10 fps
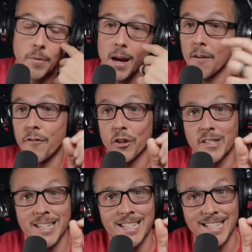And I
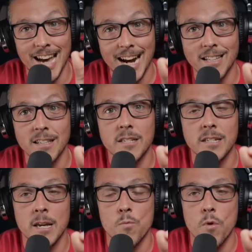felt exactly the
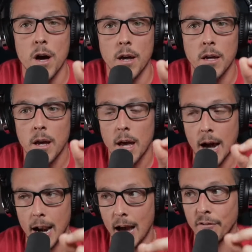same way
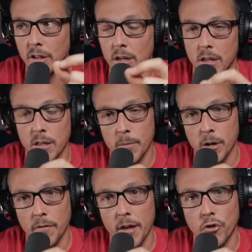at Javelina in the
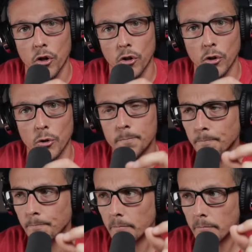middle of that third loop.
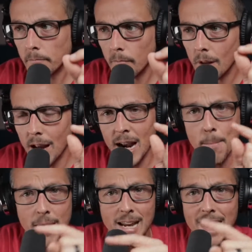And I
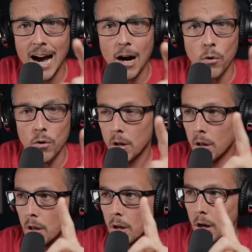made it out
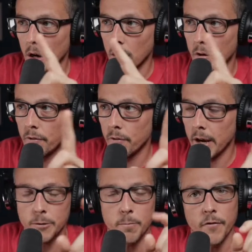of
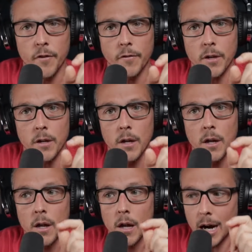SP50.
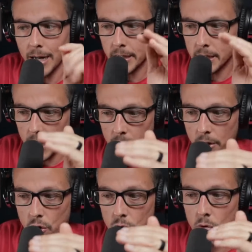I stayed
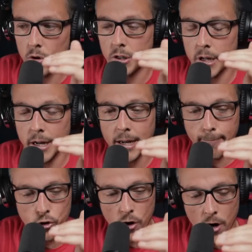the course. I
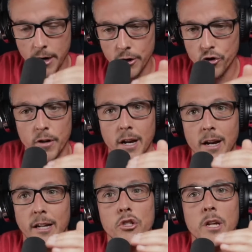kept trying to drink.
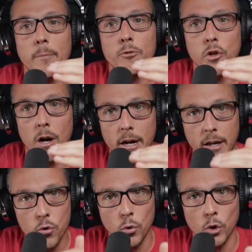I kept trying to
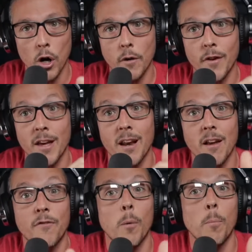cool off. And then I
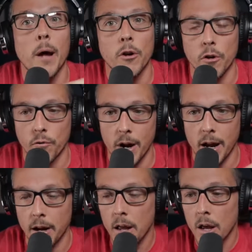felt better and
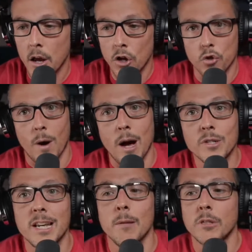ran. So I was
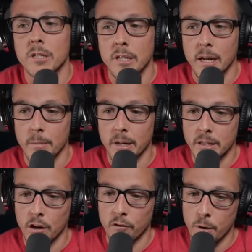able to say to
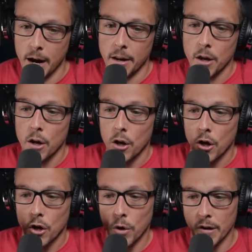myself, Brad,
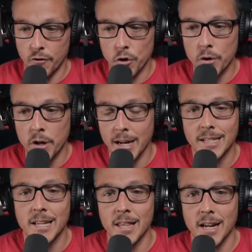if you can get
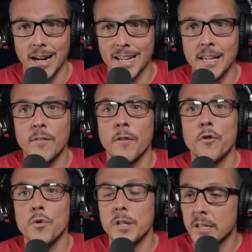to the night, even if
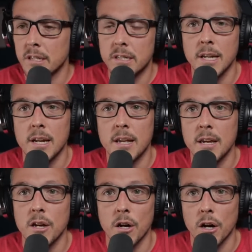you need to sit
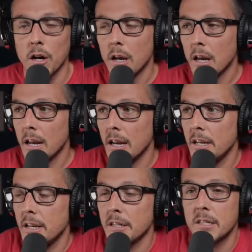here
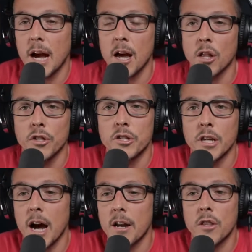Indian style on the
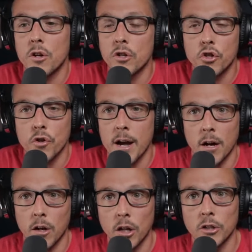side of the
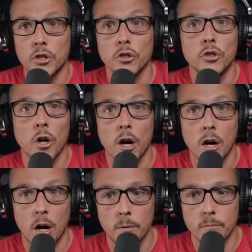trail until dark
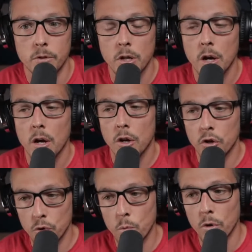comes,
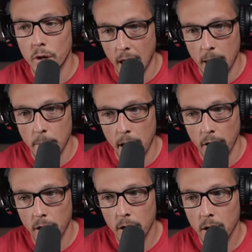you will get
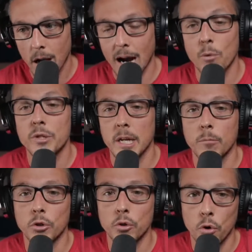better. I was
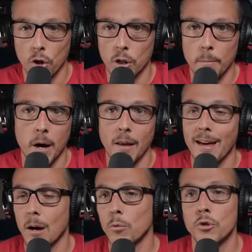able to call upon
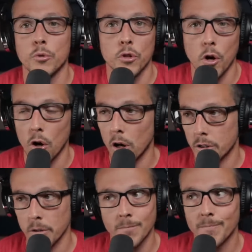that, which was
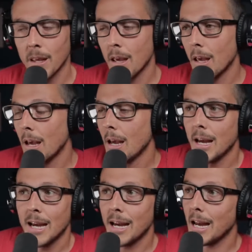awesome.
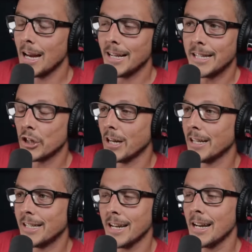
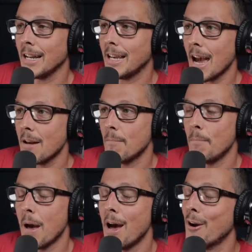It didn't get
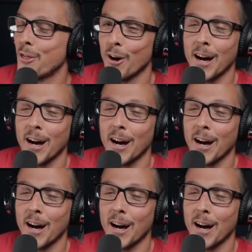better.